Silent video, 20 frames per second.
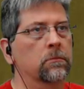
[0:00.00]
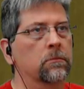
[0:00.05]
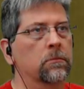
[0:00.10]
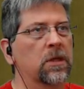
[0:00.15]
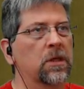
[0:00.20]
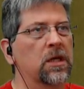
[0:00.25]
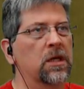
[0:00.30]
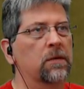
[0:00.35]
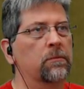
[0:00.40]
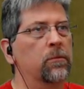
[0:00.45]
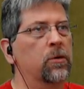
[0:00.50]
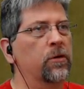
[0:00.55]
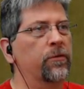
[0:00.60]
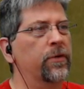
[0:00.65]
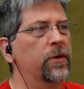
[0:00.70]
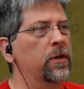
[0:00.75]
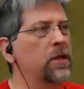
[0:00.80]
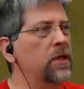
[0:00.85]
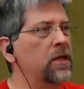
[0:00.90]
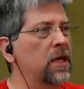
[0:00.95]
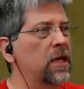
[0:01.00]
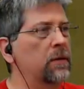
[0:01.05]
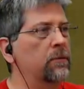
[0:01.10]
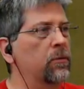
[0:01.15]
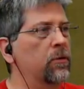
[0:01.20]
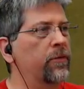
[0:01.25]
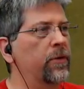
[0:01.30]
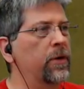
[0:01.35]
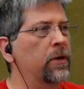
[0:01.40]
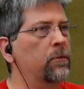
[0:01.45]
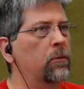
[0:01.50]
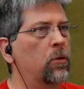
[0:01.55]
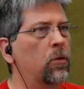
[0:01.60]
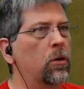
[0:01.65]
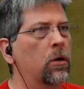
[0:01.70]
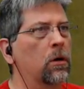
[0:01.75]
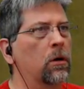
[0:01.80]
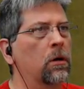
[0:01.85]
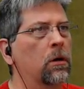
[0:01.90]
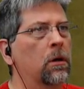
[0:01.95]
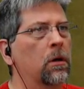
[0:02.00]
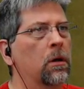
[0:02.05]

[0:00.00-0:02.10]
Get him moving. He can't move anymore.